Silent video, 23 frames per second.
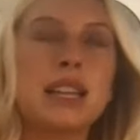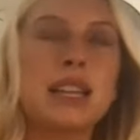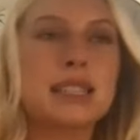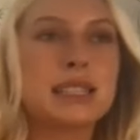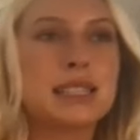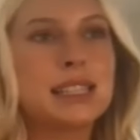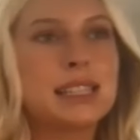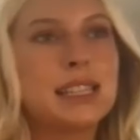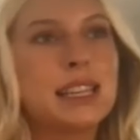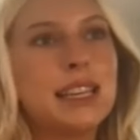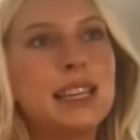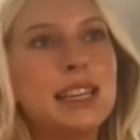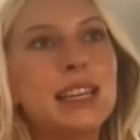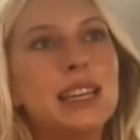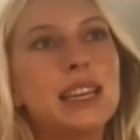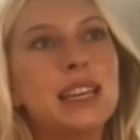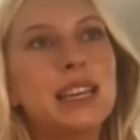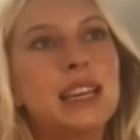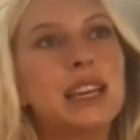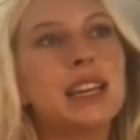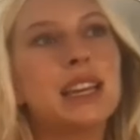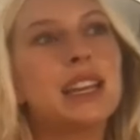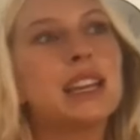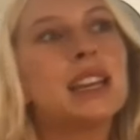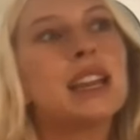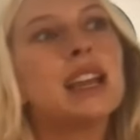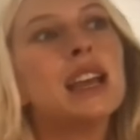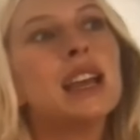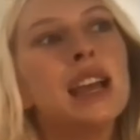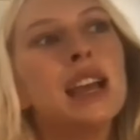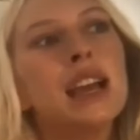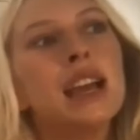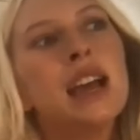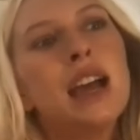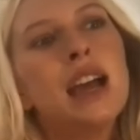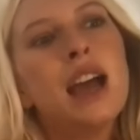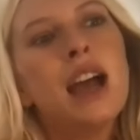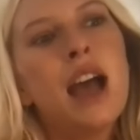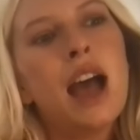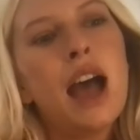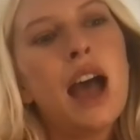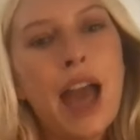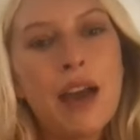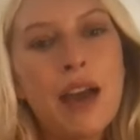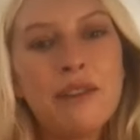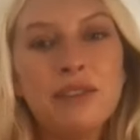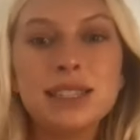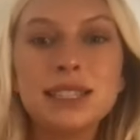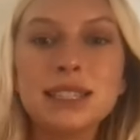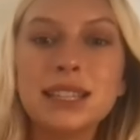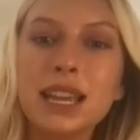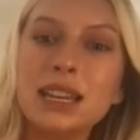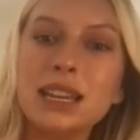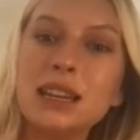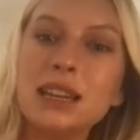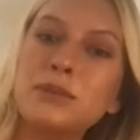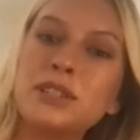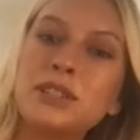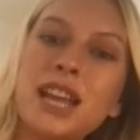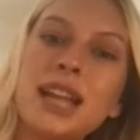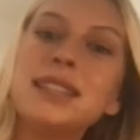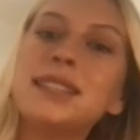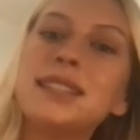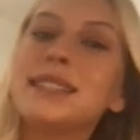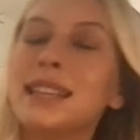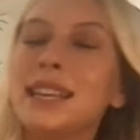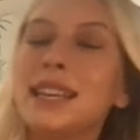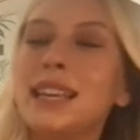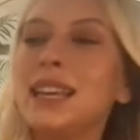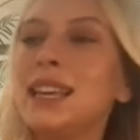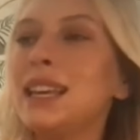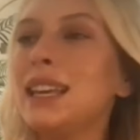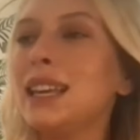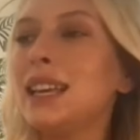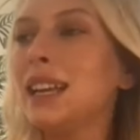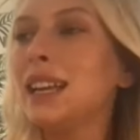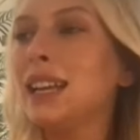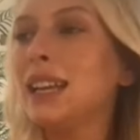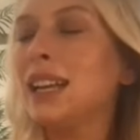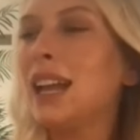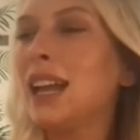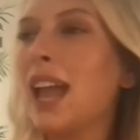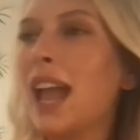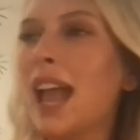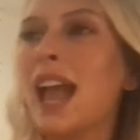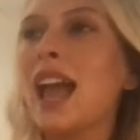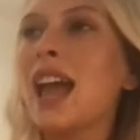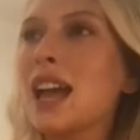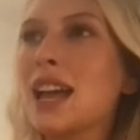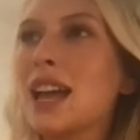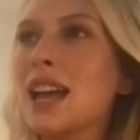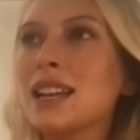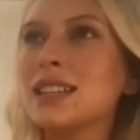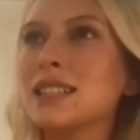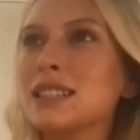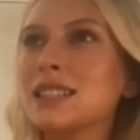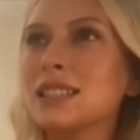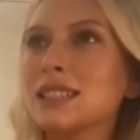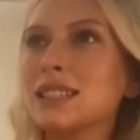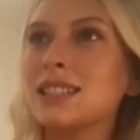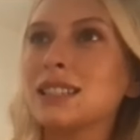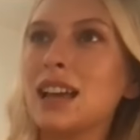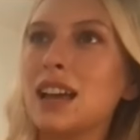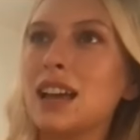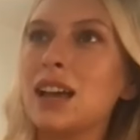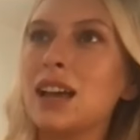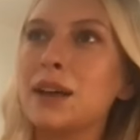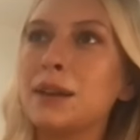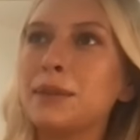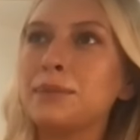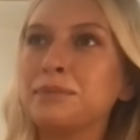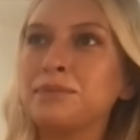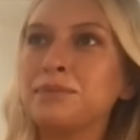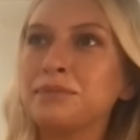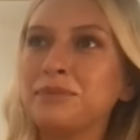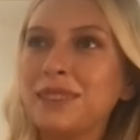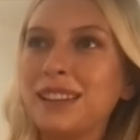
and skiing and I have a stand-up jet ski and um